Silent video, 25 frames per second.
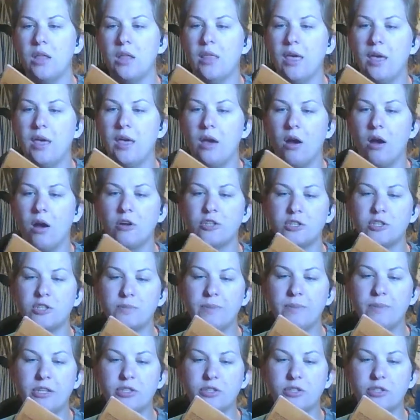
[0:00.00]
They are
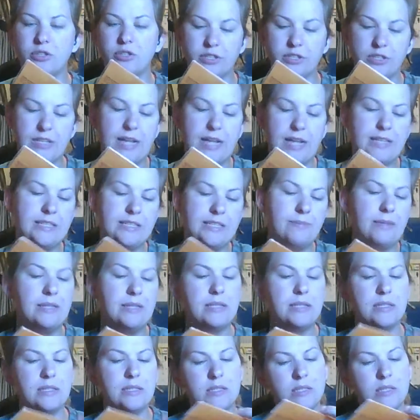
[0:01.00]
special
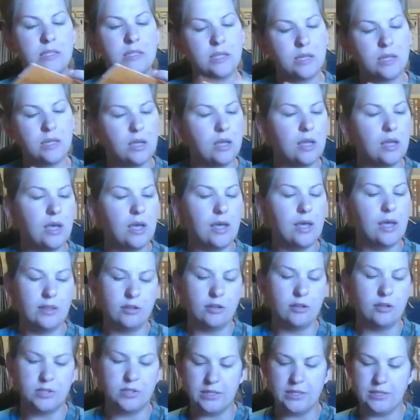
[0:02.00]
sentiments, and
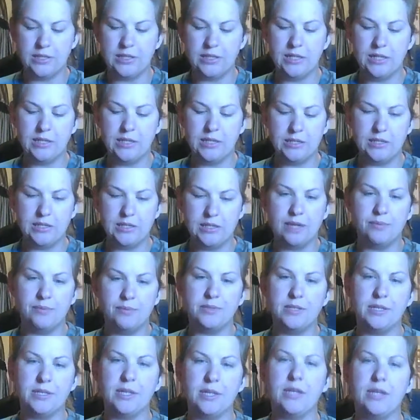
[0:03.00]
there's 16
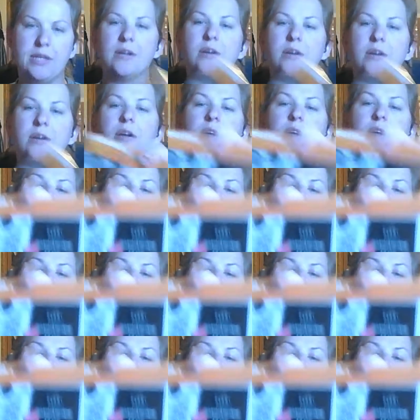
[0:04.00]
stamps in here,